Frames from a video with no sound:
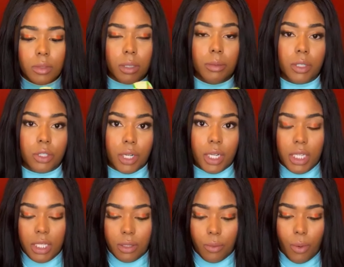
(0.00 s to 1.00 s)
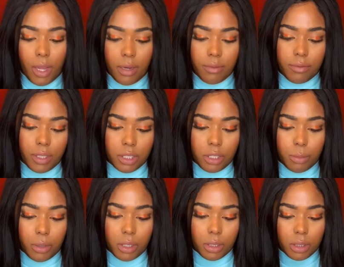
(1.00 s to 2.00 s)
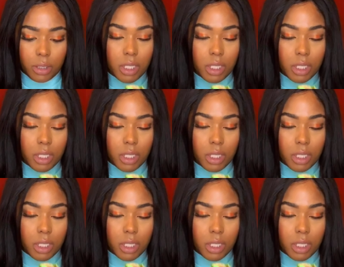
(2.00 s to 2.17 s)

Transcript: I'm gonna try to eat the white fleshy part.